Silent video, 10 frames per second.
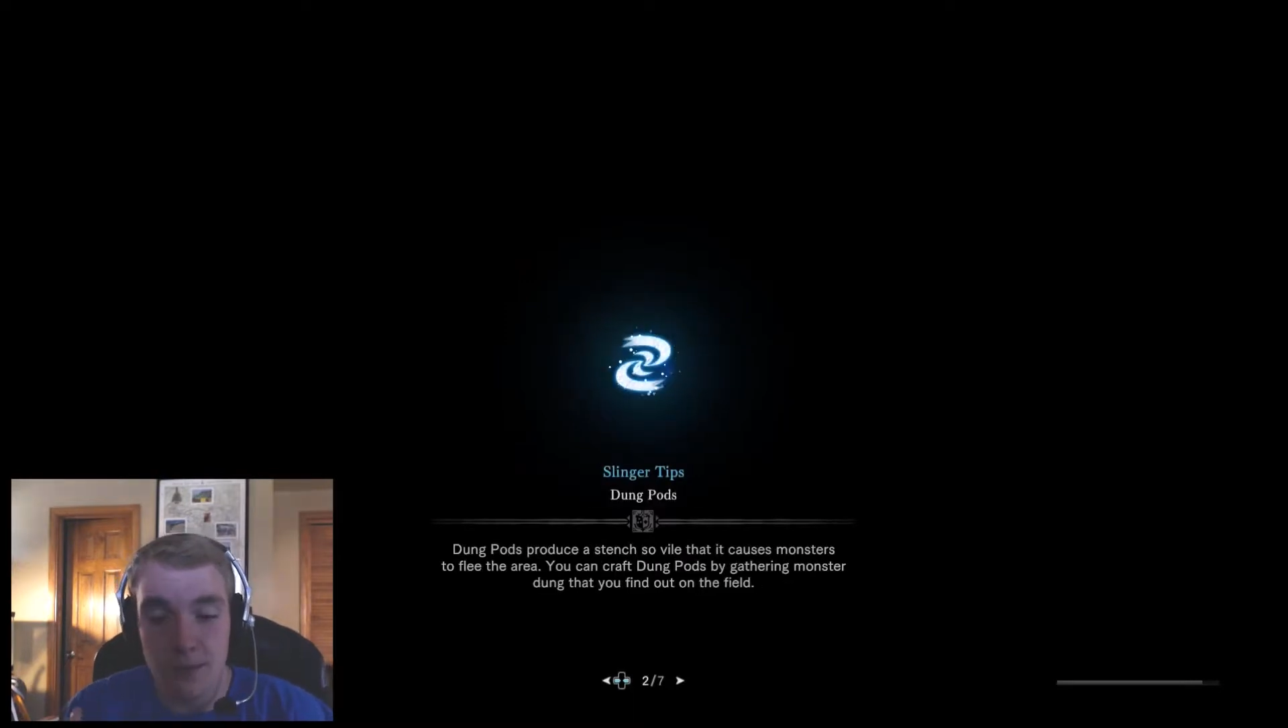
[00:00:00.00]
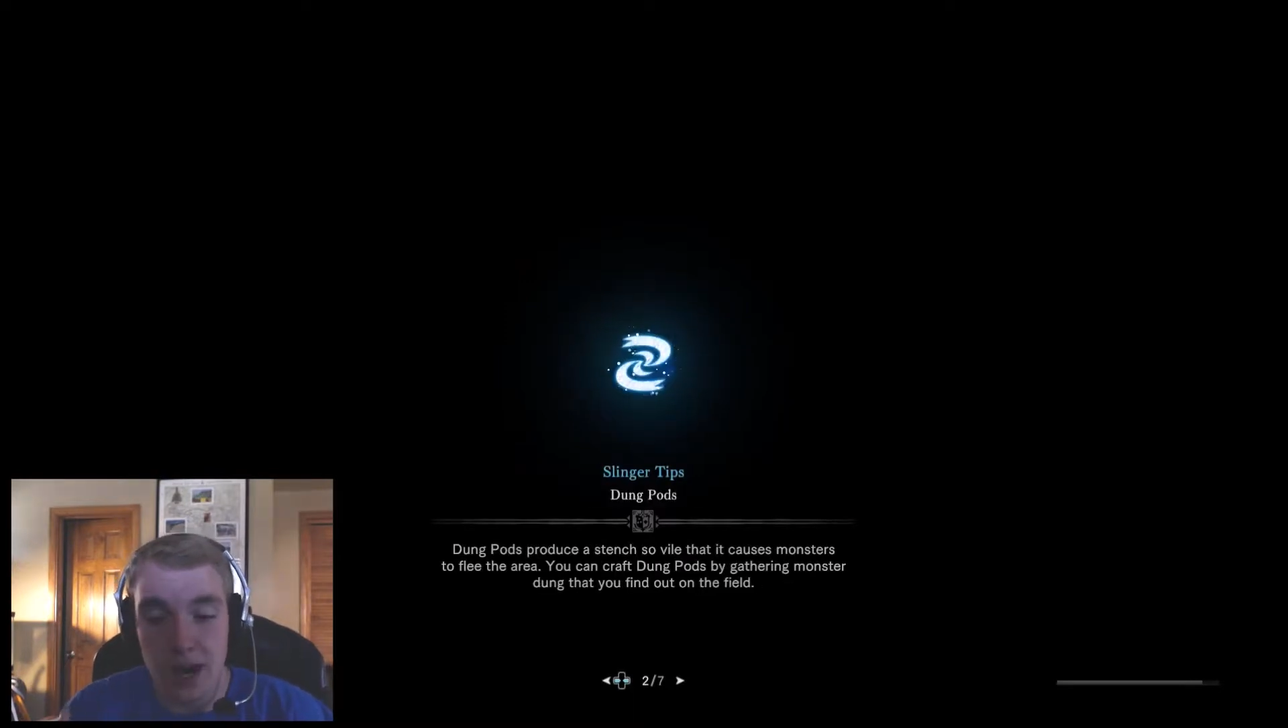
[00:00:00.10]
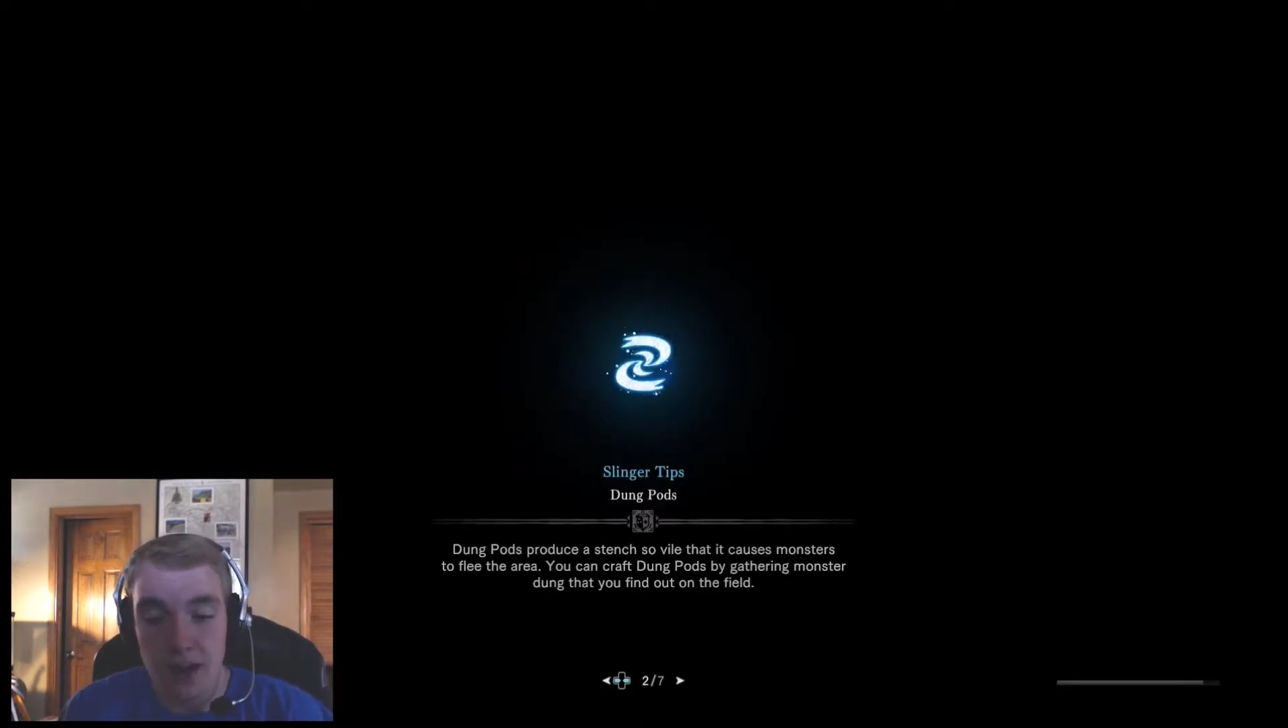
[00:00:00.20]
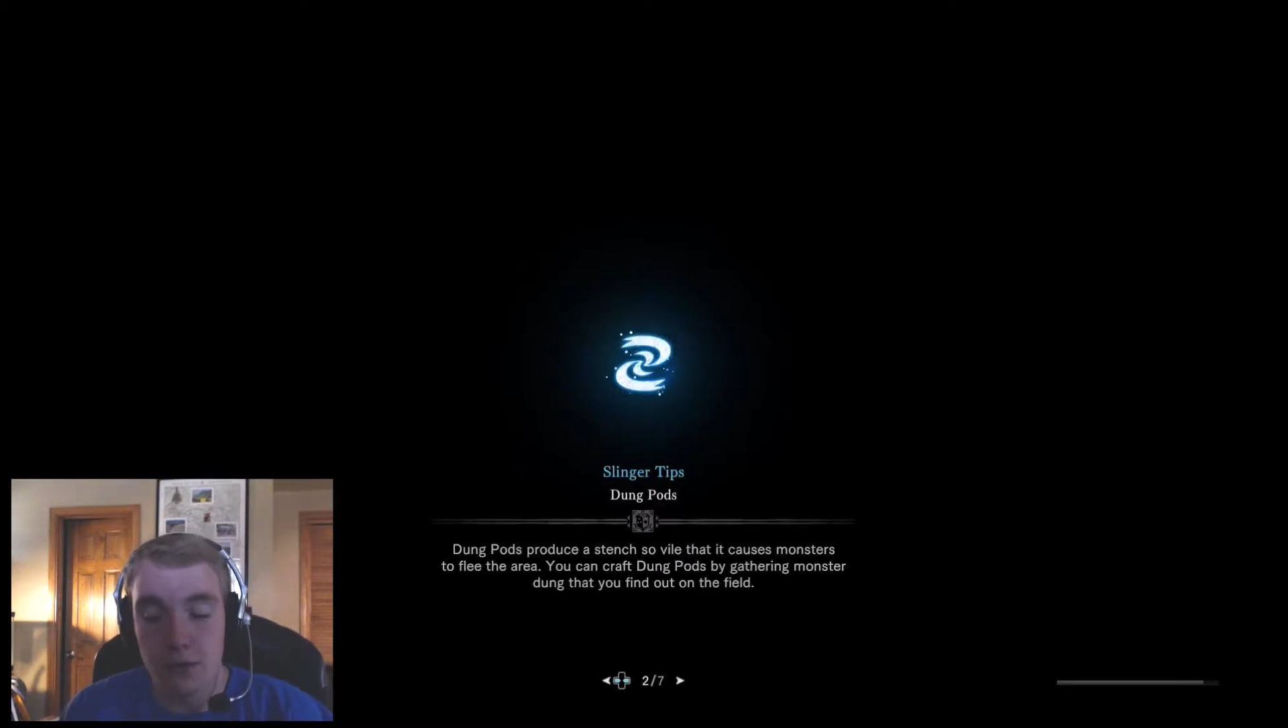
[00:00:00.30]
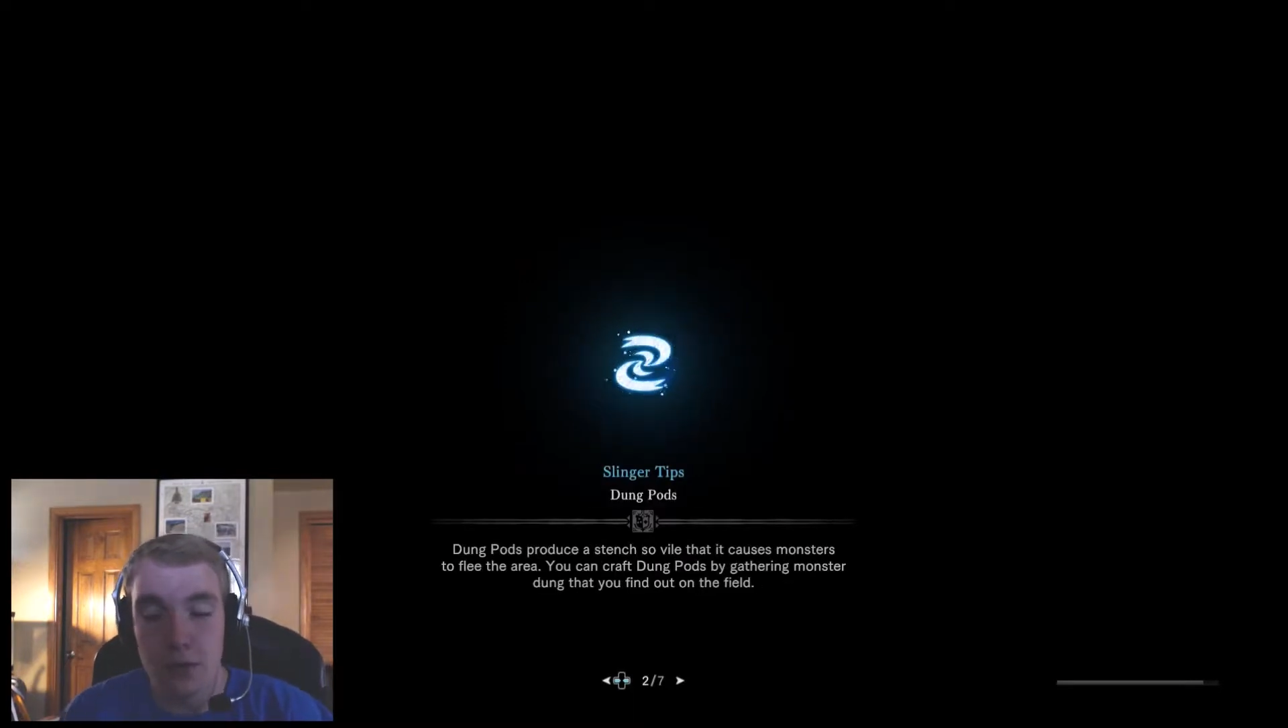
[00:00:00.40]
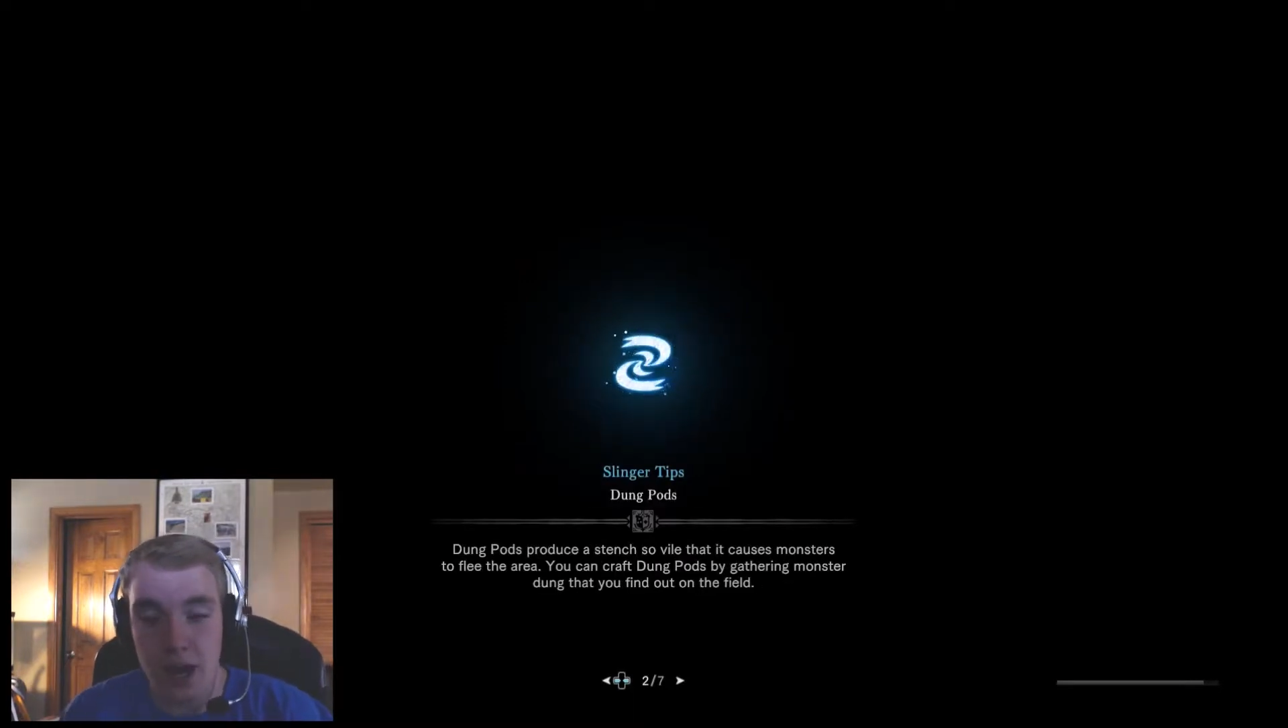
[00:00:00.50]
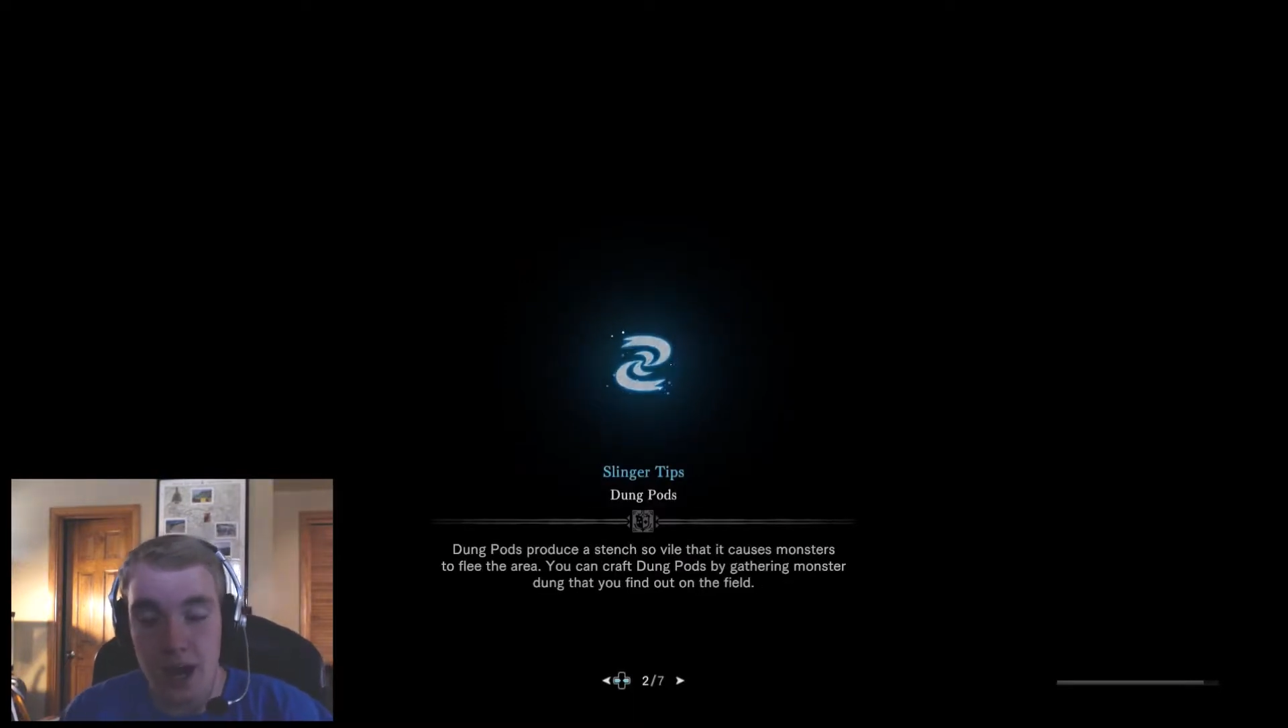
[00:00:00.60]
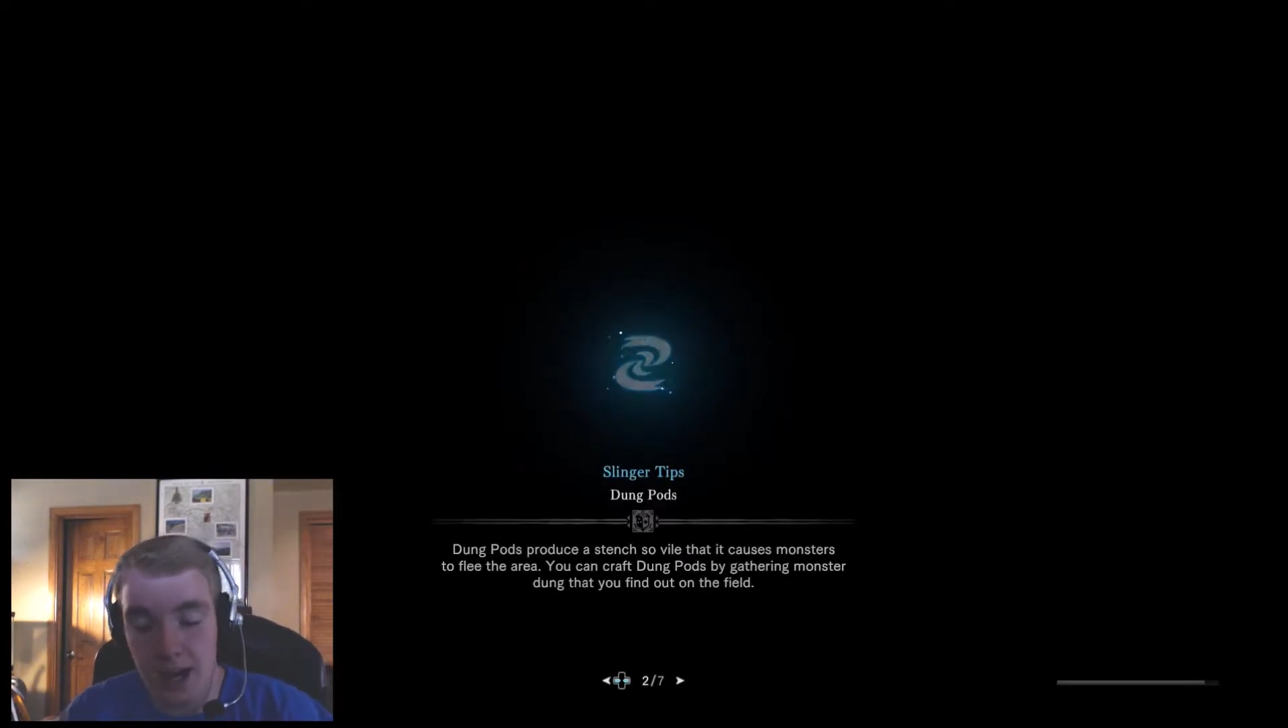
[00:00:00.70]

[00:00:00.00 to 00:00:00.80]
him. I don't think.